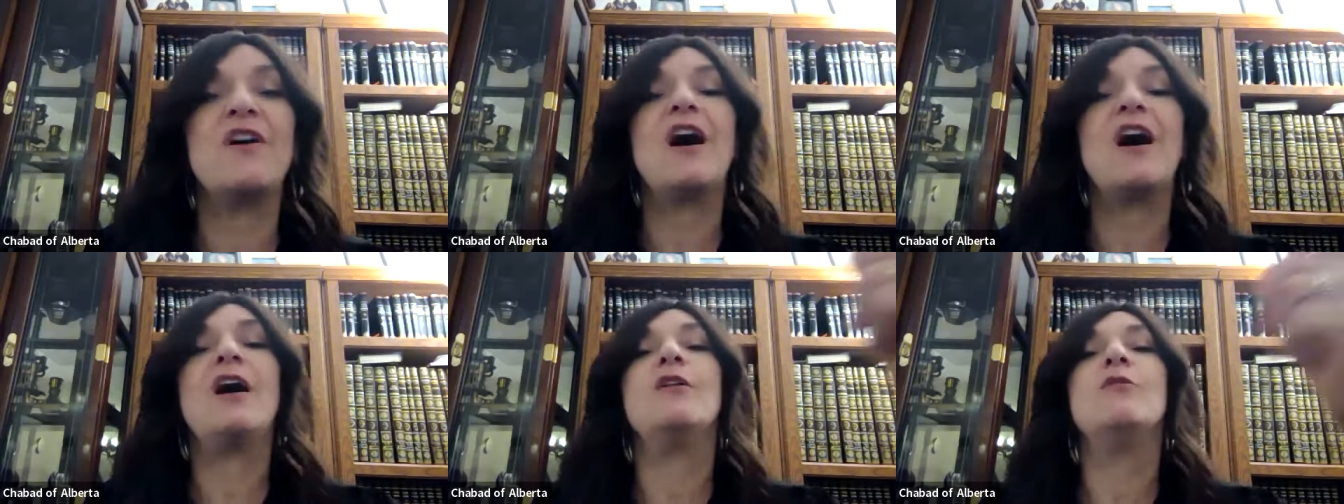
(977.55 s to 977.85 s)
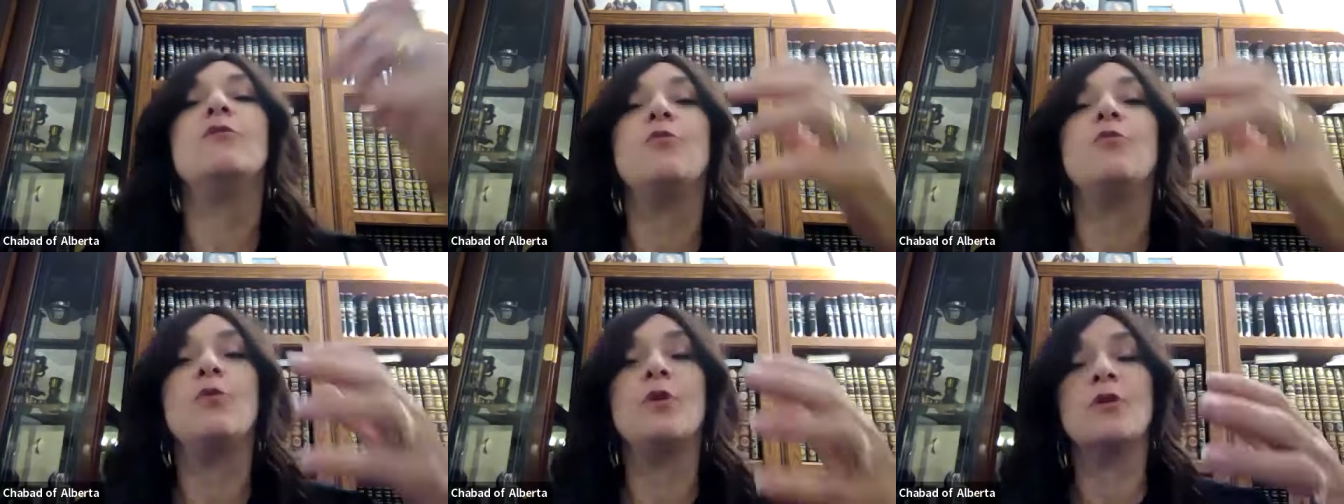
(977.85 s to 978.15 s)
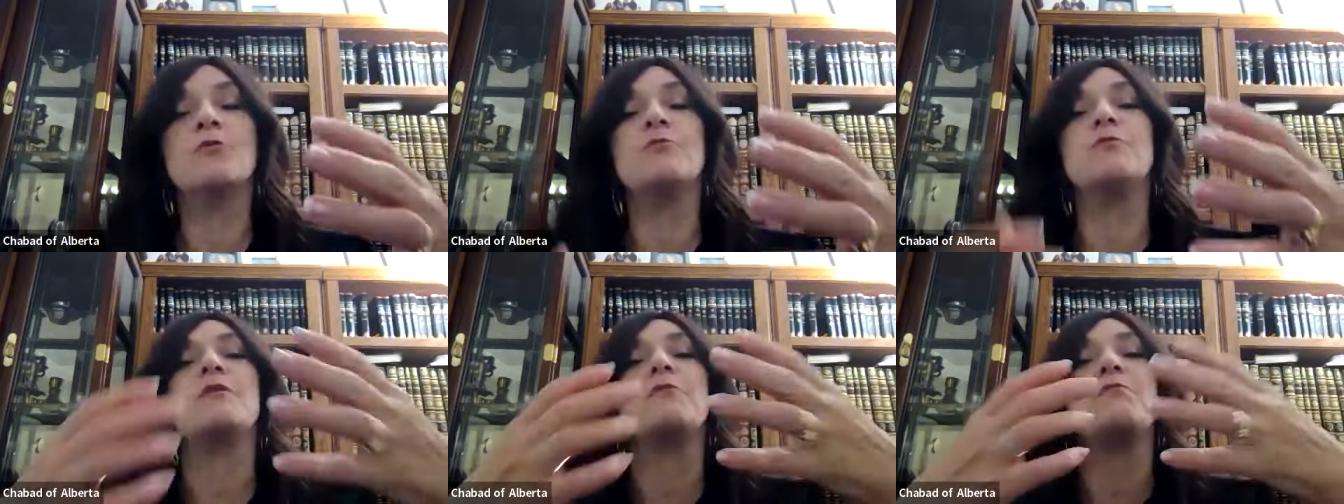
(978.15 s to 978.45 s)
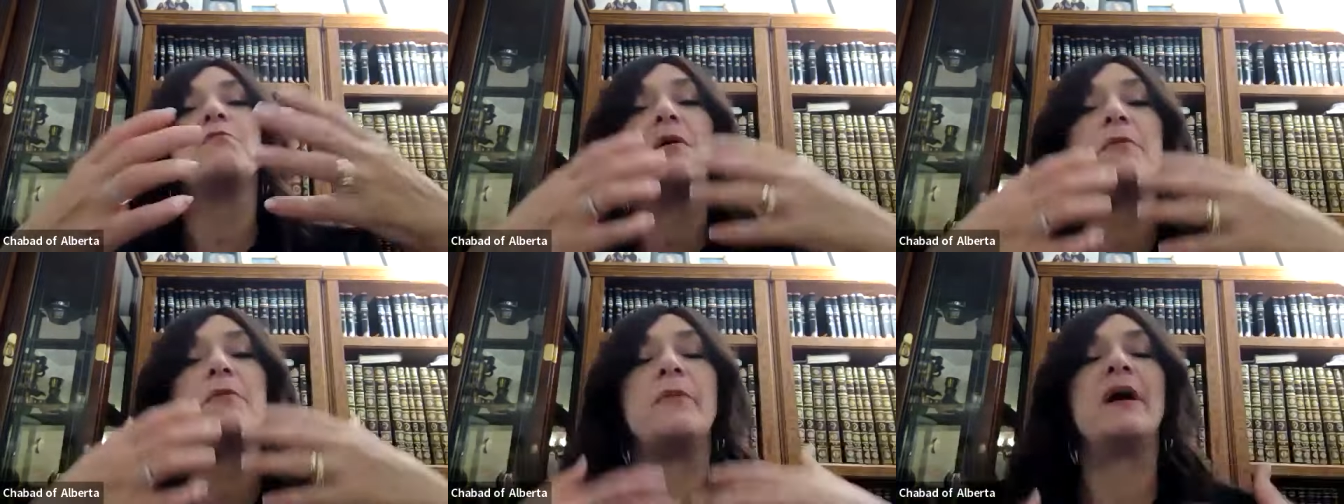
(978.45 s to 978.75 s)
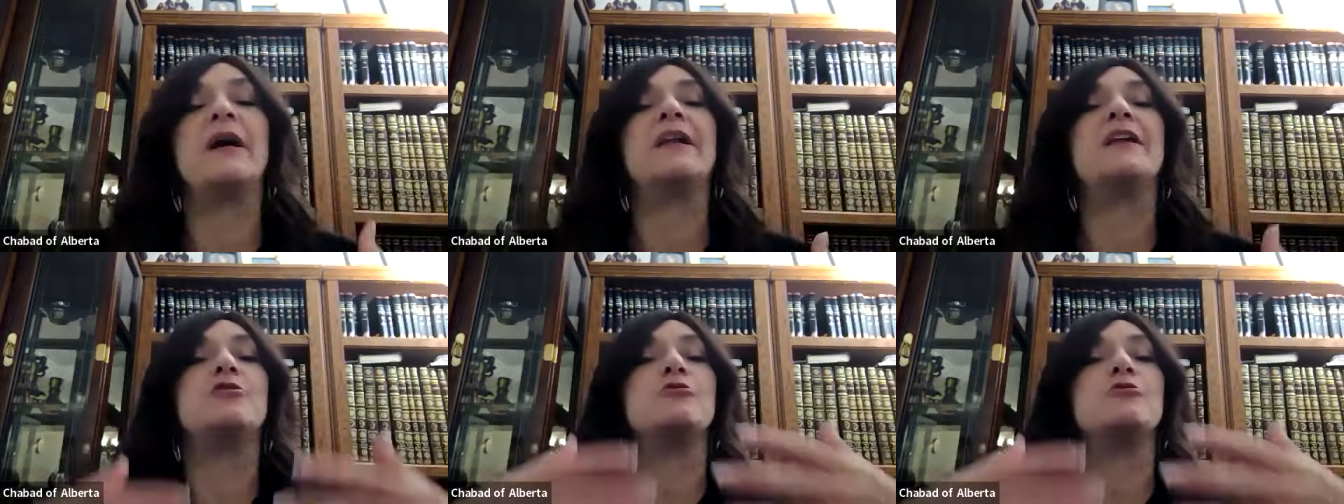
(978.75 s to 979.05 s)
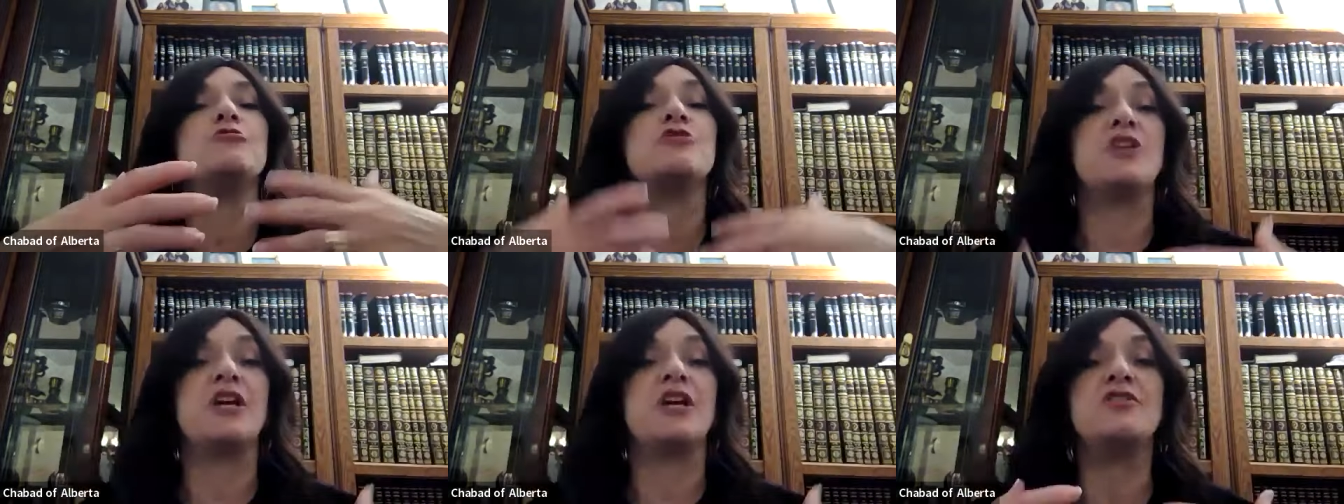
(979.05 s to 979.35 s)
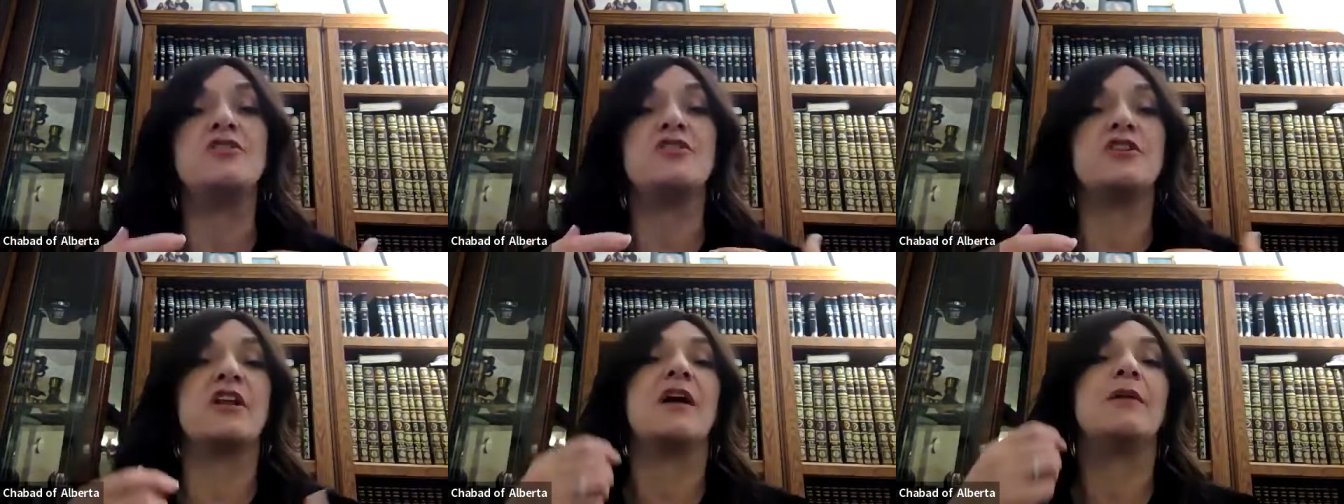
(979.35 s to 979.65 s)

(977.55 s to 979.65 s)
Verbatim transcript: I'll work with my body to change it.